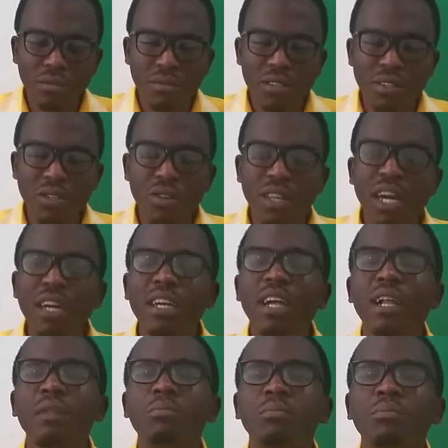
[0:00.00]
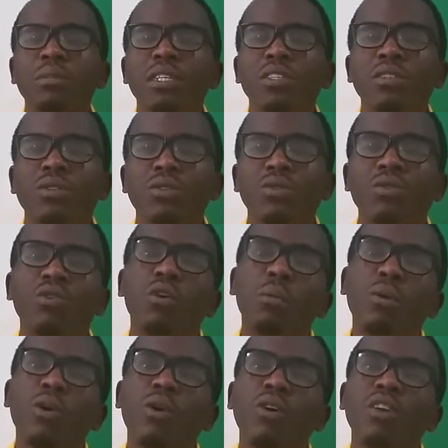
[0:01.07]
So that helped me to know
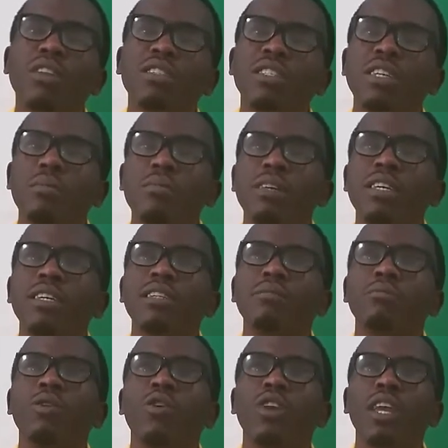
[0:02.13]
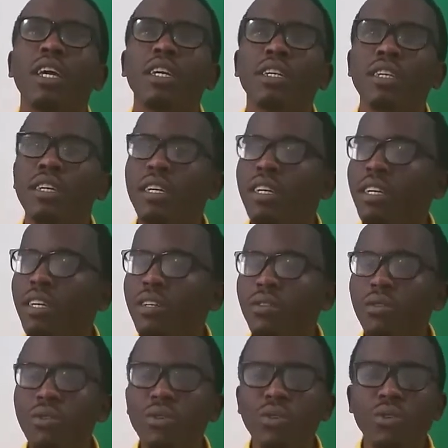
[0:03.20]
more, something more like
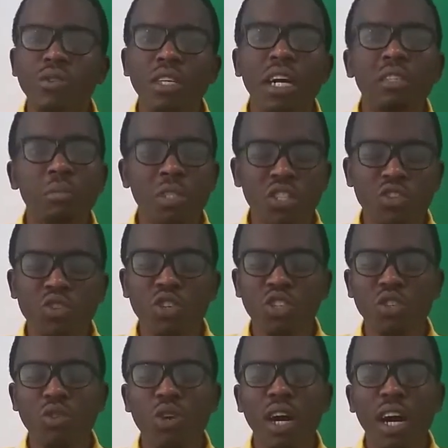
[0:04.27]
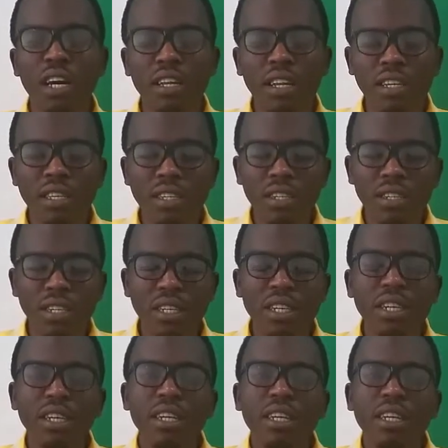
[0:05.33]
to the administrational hierarchy,